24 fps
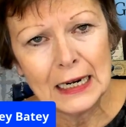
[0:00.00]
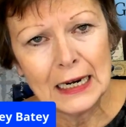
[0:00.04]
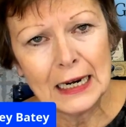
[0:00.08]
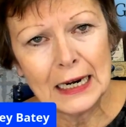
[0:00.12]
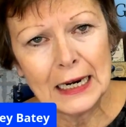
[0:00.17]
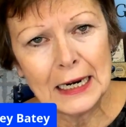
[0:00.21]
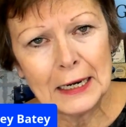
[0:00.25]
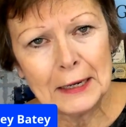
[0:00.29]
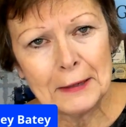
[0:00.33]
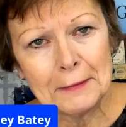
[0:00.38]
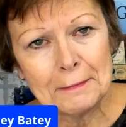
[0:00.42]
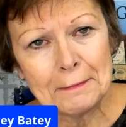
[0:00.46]

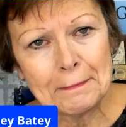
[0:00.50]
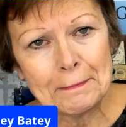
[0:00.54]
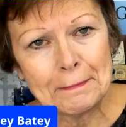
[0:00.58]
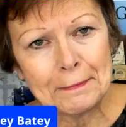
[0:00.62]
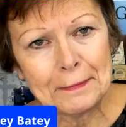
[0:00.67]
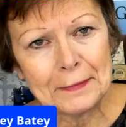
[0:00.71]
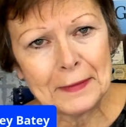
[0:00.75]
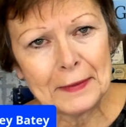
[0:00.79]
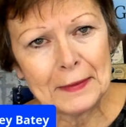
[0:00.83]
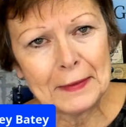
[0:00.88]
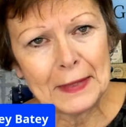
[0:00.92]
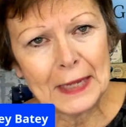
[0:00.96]
Um,
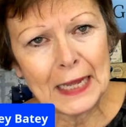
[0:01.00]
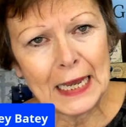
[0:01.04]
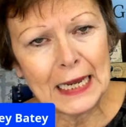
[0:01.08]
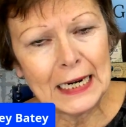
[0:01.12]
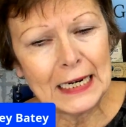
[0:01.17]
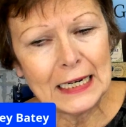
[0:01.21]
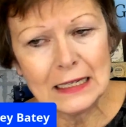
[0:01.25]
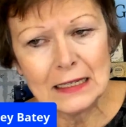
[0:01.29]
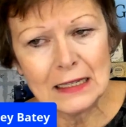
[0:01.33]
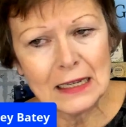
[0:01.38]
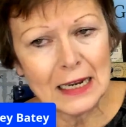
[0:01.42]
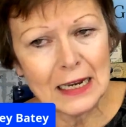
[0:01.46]
and
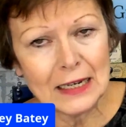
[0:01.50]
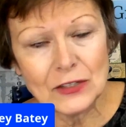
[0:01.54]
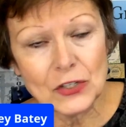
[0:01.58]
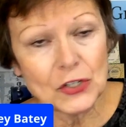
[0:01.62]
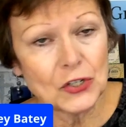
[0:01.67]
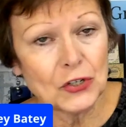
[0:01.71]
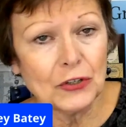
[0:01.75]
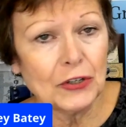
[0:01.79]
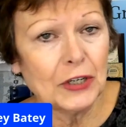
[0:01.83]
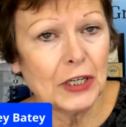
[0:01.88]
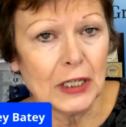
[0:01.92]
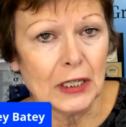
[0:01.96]
it, it's
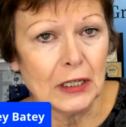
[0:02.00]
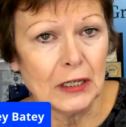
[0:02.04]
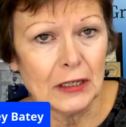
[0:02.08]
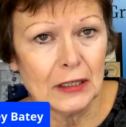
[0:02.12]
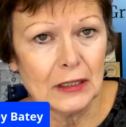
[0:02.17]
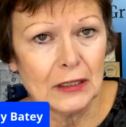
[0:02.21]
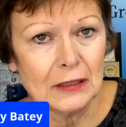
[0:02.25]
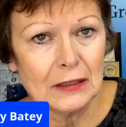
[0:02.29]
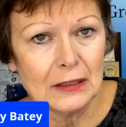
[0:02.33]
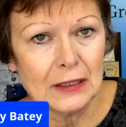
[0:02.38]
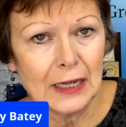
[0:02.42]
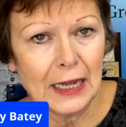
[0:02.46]

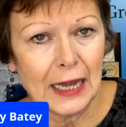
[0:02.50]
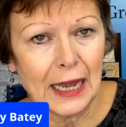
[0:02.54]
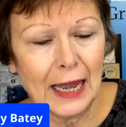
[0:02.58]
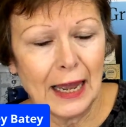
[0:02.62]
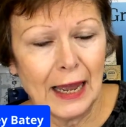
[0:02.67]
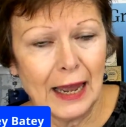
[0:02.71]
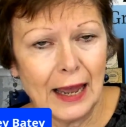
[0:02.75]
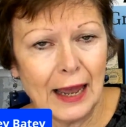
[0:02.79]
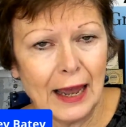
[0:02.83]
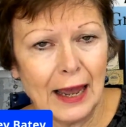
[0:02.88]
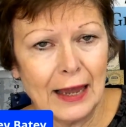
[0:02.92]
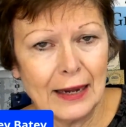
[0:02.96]
circular,
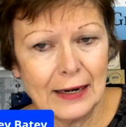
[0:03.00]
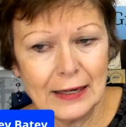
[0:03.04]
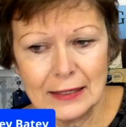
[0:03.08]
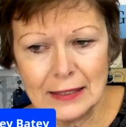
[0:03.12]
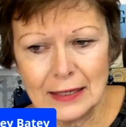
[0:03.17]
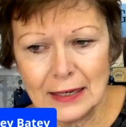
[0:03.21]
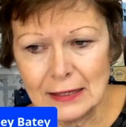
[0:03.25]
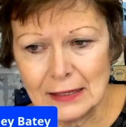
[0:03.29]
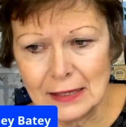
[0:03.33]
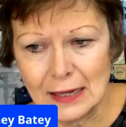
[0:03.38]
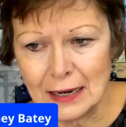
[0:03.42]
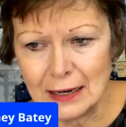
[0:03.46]
and it
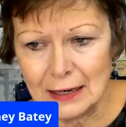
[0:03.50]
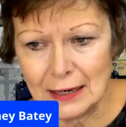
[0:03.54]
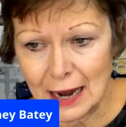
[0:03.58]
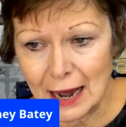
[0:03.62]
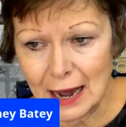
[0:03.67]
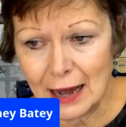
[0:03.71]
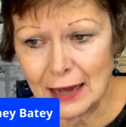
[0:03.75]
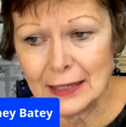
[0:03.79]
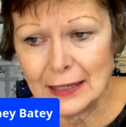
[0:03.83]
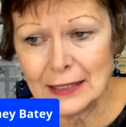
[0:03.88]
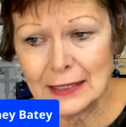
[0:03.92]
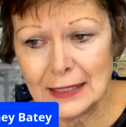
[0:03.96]
does
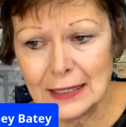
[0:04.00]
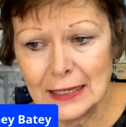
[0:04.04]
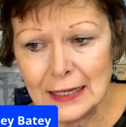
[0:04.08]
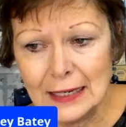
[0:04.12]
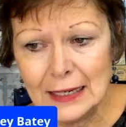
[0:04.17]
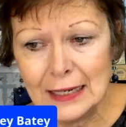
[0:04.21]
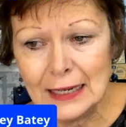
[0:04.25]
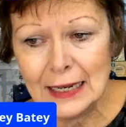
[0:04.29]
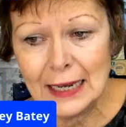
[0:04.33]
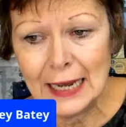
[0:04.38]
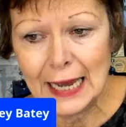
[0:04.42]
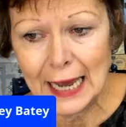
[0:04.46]
not
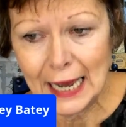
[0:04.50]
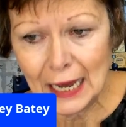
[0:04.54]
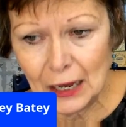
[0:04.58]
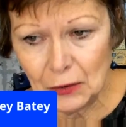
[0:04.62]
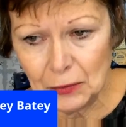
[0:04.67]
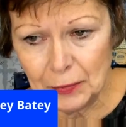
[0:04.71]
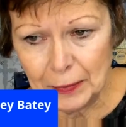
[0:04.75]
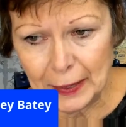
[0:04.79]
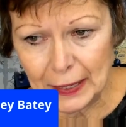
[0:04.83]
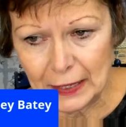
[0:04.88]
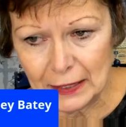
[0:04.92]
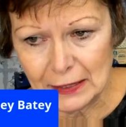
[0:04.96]

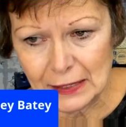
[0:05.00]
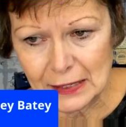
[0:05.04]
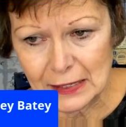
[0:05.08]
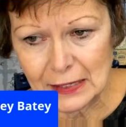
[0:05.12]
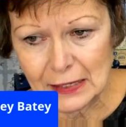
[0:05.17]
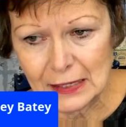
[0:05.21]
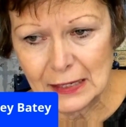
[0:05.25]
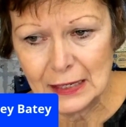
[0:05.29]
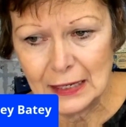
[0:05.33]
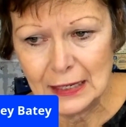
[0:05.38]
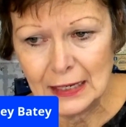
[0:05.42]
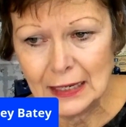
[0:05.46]
help
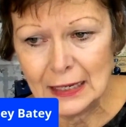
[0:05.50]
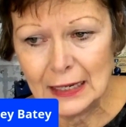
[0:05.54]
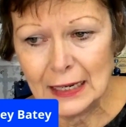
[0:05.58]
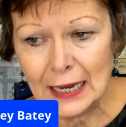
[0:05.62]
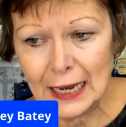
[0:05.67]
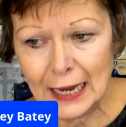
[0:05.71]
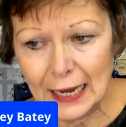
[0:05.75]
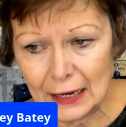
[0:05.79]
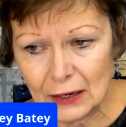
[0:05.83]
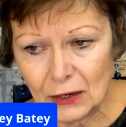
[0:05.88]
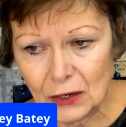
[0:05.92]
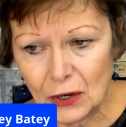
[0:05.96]
us
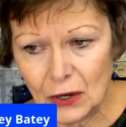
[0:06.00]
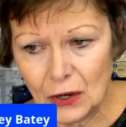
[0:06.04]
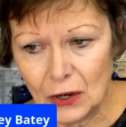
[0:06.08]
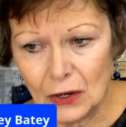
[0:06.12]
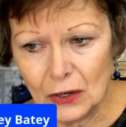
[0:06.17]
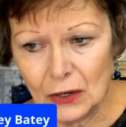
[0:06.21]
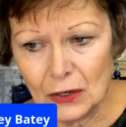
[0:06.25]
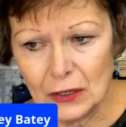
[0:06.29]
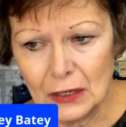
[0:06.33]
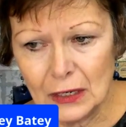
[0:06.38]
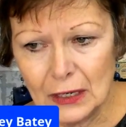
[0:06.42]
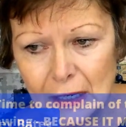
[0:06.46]
at
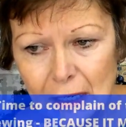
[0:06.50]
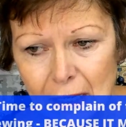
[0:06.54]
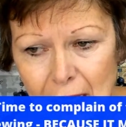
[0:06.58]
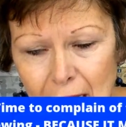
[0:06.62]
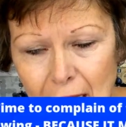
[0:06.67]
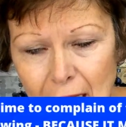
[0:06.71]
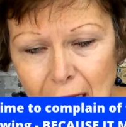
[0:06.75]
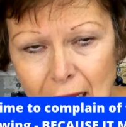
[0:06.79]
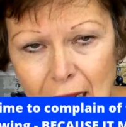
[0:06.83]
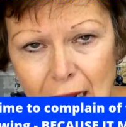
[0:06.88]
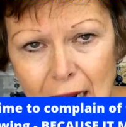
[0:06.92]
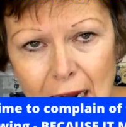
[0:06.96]
all
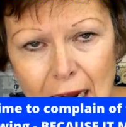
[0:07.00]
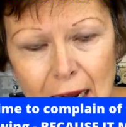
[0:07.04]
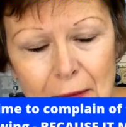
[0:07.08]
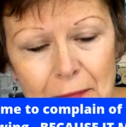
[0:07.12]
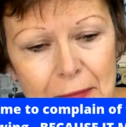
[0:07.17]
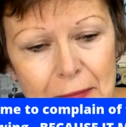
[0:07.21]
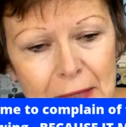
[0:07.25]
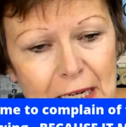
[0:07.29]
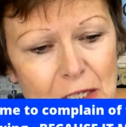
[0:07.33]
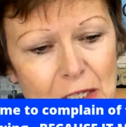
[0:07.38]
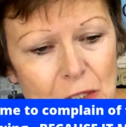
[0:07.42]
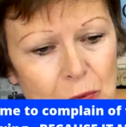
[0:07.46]
uh,
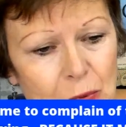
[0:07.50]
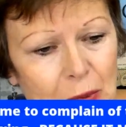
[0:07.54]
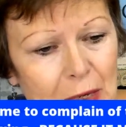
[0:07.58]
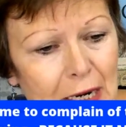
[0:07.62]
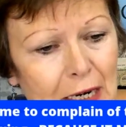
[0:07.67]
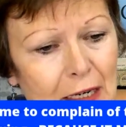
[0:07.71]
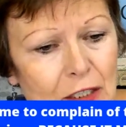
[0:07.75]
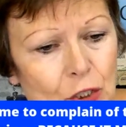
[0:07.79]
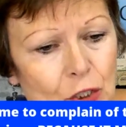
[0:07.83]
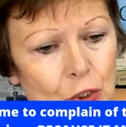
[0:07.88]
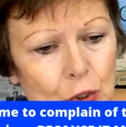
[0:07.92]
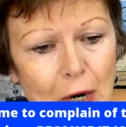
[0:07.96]
because we
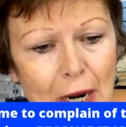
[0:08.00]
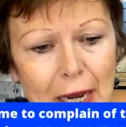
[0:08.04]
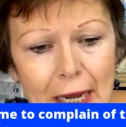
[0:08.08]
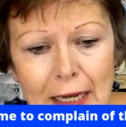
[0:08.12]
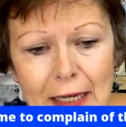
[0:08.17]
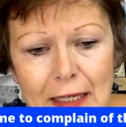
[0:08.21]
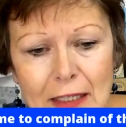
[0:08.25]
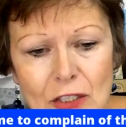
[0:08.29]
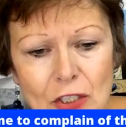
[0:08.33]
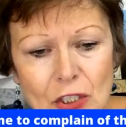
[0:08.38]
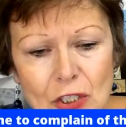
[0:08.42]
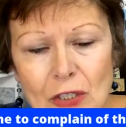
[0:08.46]
are
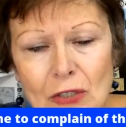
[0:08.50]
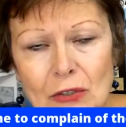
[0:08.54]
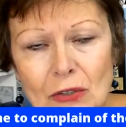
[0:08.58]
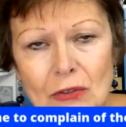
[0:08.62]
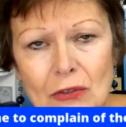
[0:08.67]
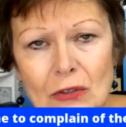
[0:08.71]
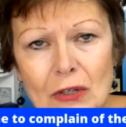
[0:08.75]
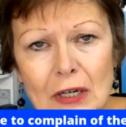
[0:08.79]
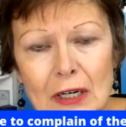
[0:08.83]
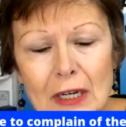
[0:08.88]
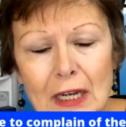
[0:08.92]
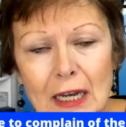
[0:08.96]
trying
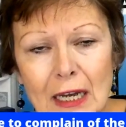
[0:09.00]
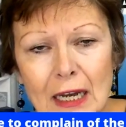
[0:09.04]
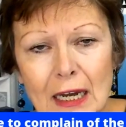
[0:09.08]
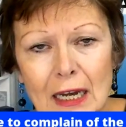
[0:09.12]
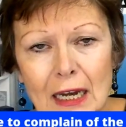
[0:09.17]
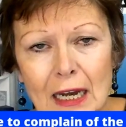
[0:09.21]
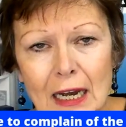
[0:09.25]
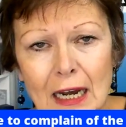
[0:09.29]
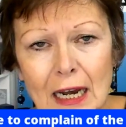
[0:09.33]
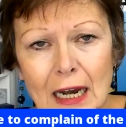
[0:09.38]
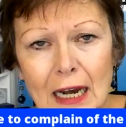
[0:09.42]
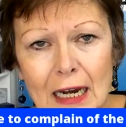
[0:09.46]
to
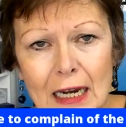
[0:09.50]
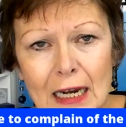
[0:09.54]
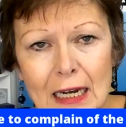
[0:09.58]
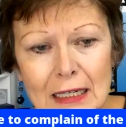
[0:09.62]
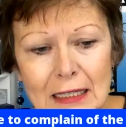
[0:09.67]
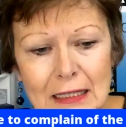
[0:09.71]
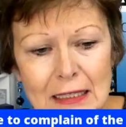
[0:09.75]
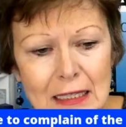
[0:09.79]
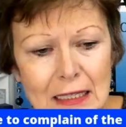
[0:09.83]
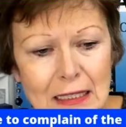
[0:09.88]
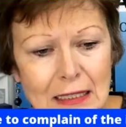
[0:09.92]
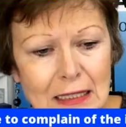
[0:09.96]

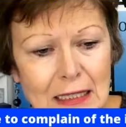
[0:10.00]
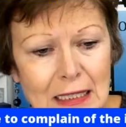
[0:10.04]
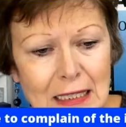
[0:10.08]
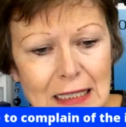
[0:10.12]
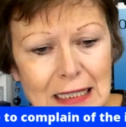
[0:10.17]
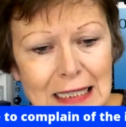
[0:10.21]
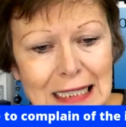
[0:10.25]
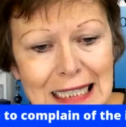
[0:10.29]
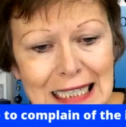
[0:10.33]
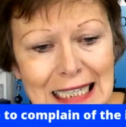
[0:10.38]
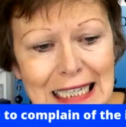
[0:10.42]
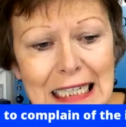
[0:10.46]
uh, uh to
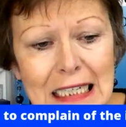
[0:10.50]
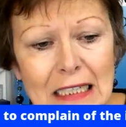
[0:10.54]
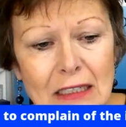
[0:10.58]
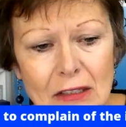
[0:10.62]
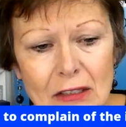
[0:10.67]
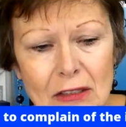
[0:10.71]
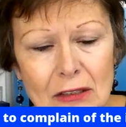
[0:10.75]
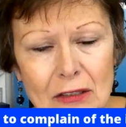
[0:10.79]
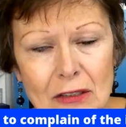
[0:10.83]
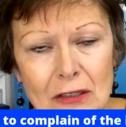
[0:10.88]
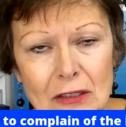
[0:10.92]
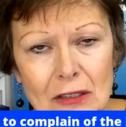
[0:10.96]

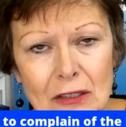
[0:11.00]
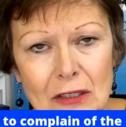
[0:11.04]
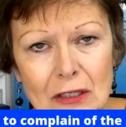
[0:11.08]
deal